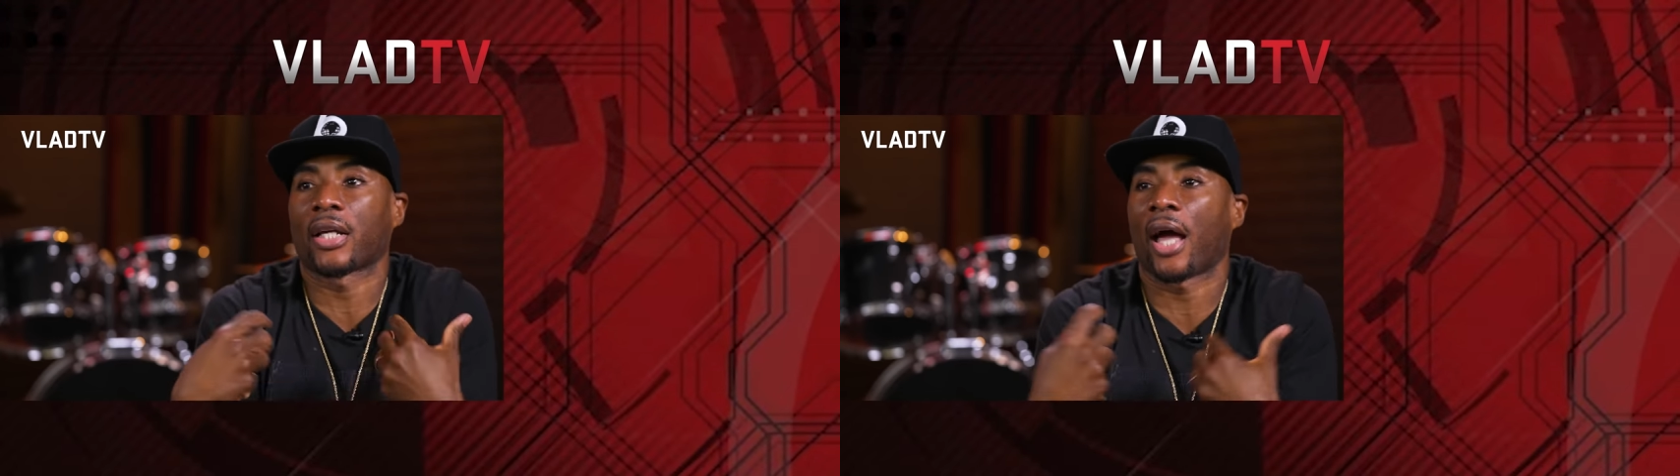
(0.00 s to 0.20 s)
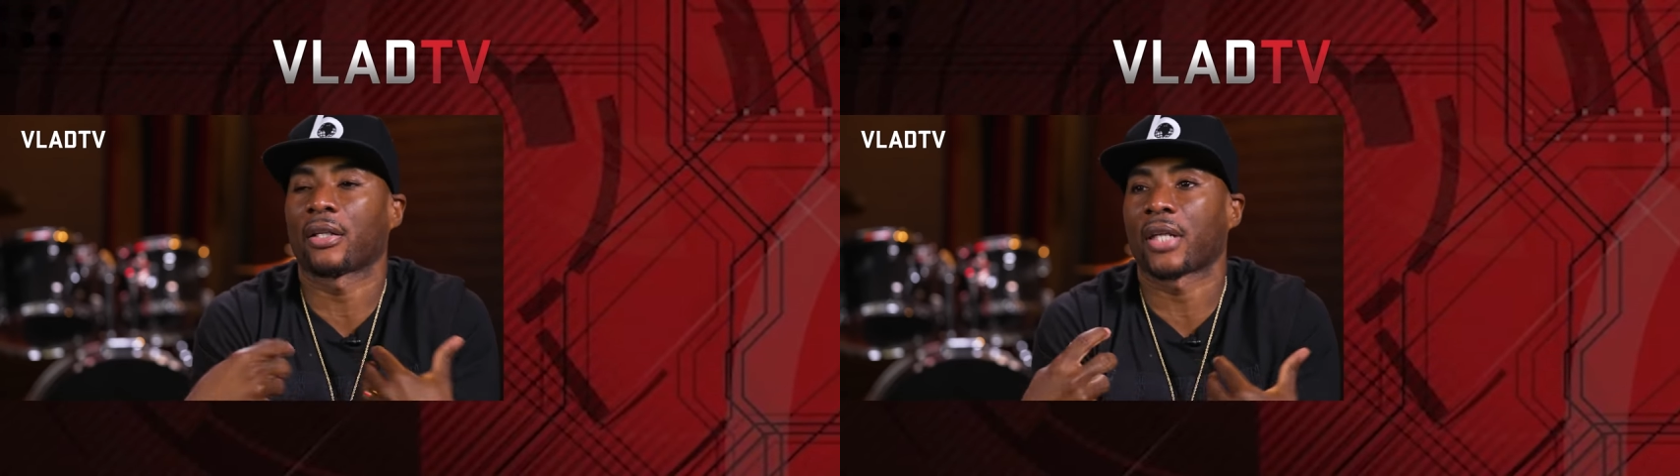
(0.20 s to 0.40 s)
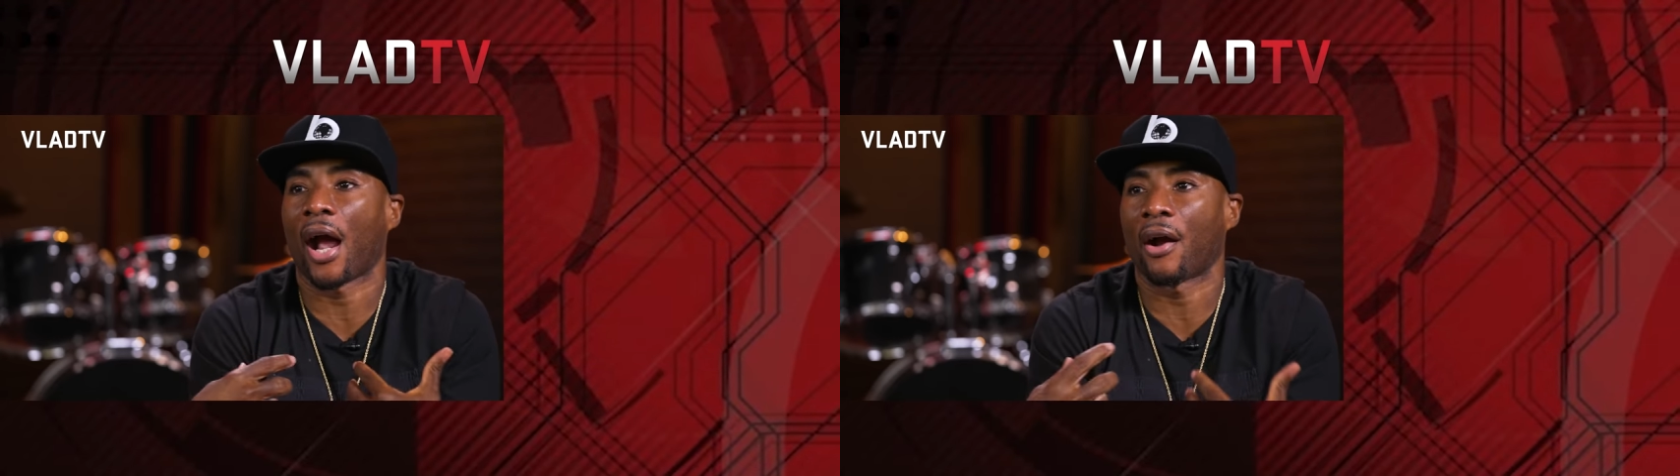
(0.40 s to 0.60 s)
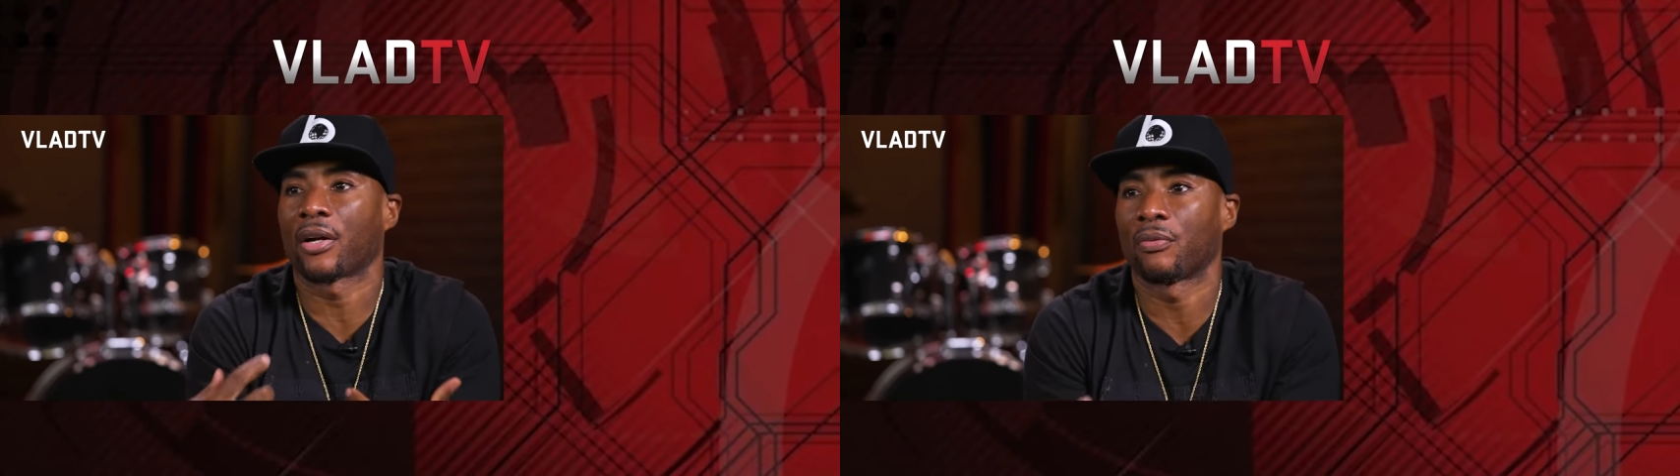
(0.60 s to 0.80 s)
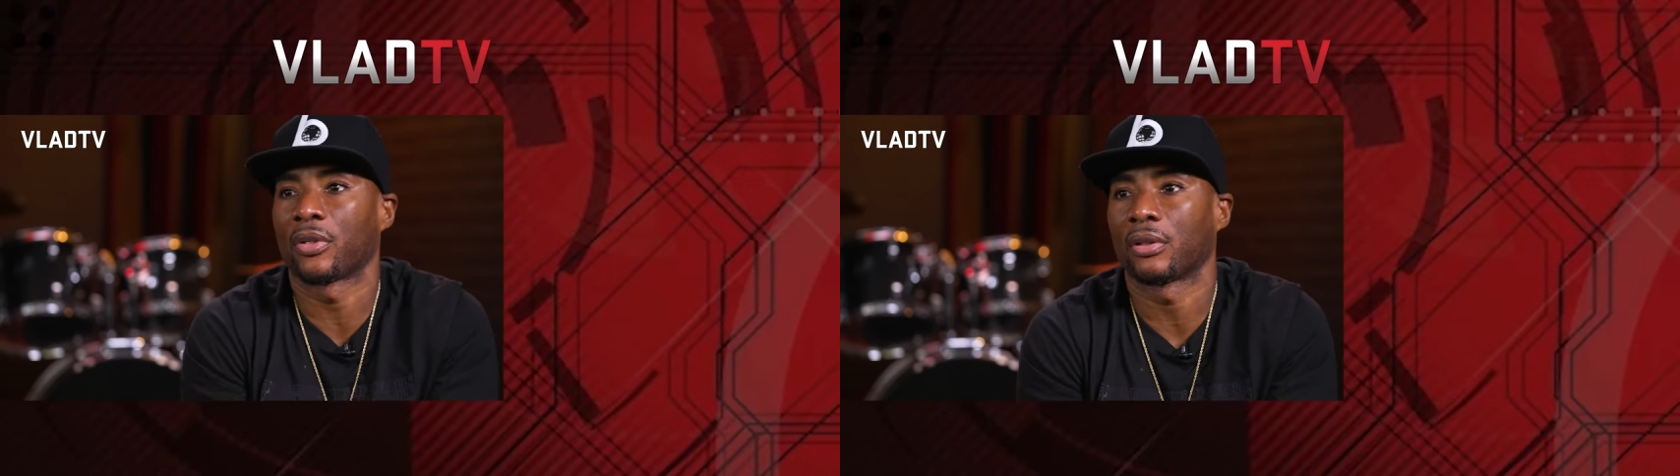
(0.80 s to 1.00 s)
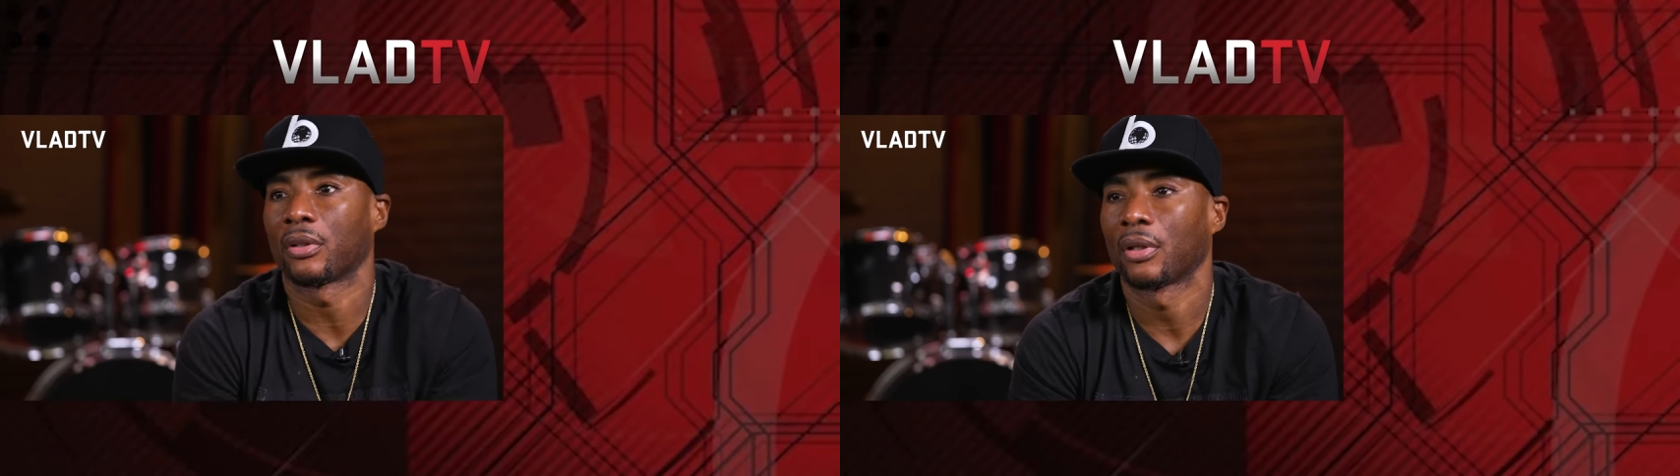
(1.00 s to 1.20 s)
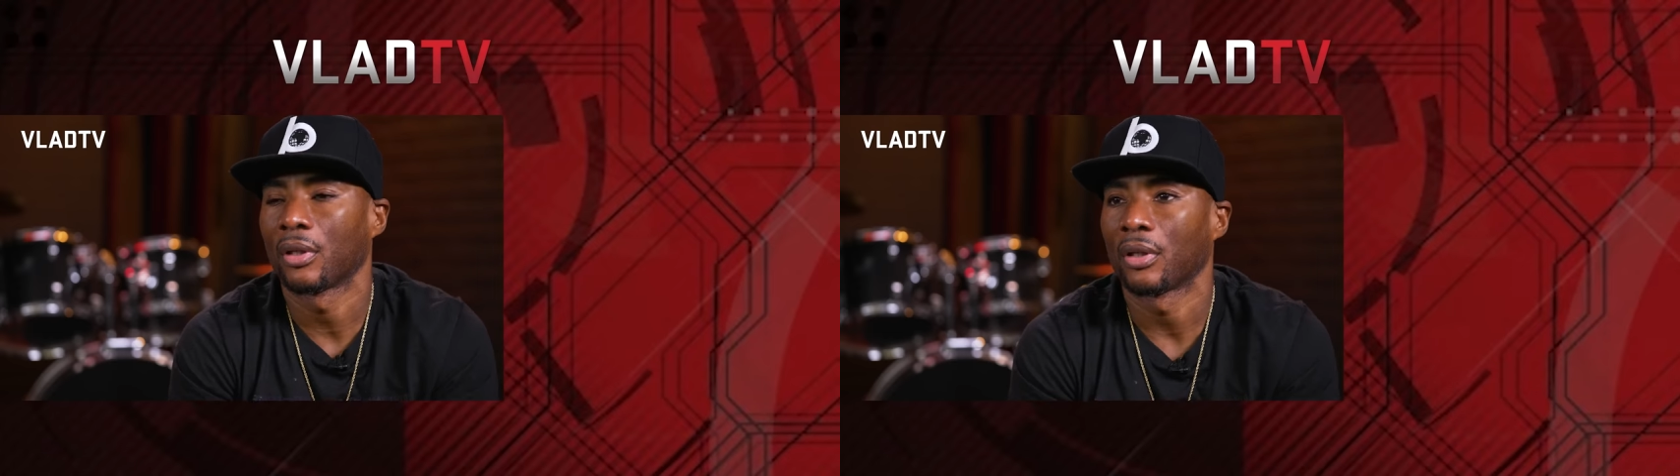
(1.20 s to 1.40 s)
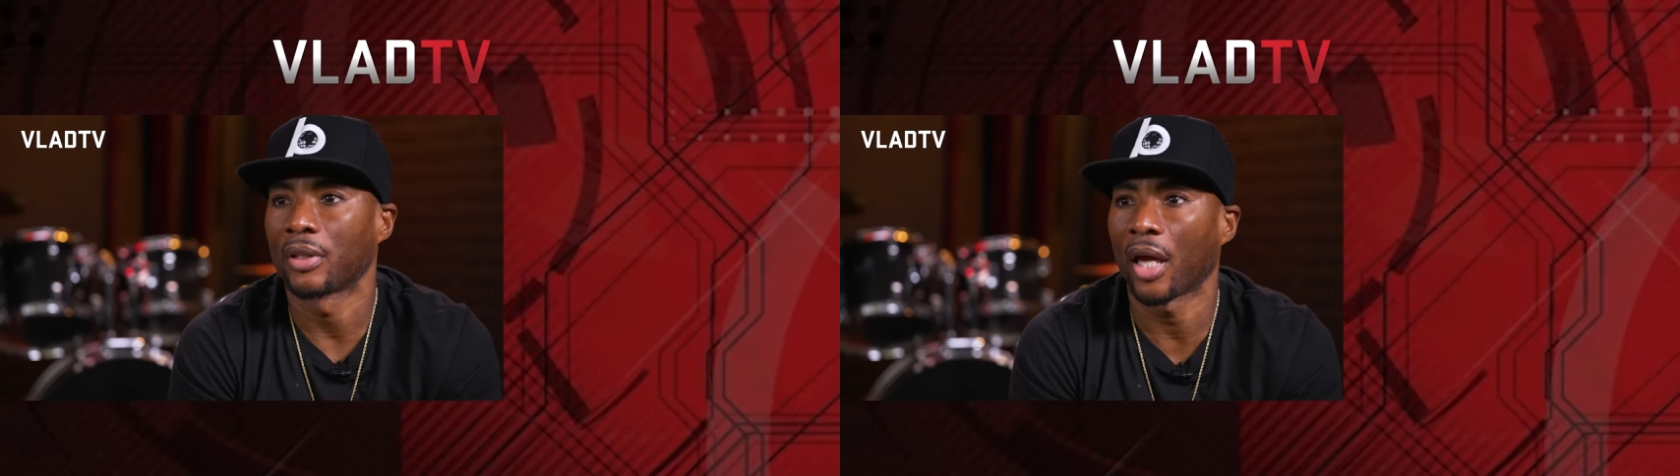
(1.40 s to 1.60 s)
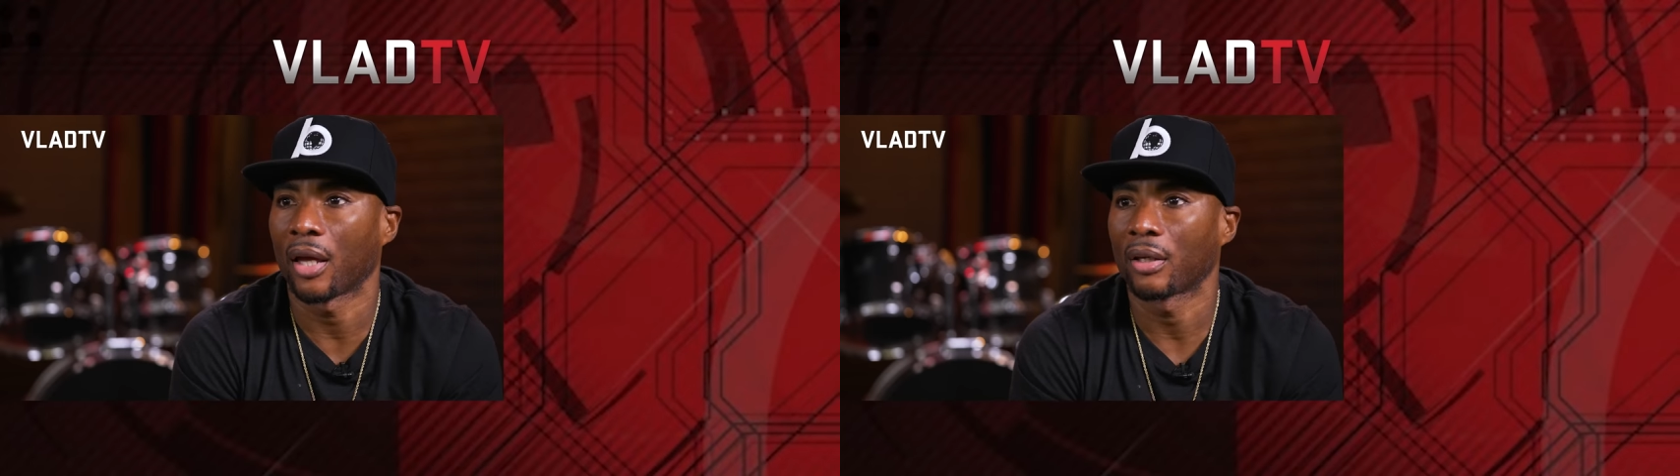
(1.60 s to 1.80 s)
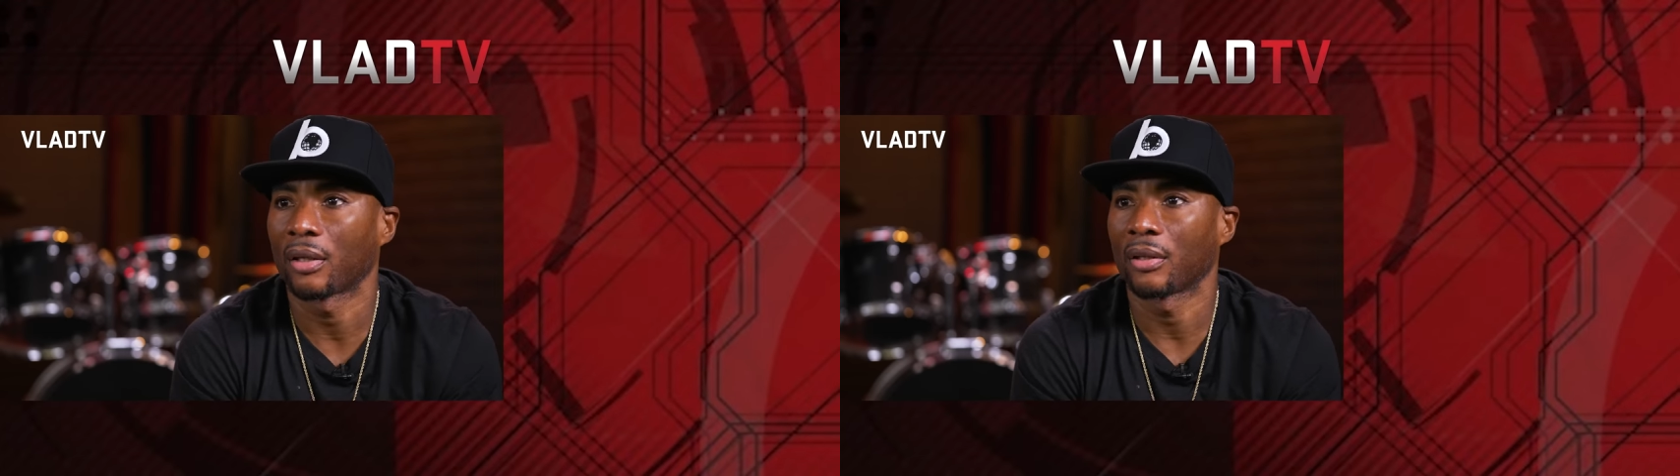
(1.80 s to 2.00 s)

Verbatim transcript: gotten tired of it yet.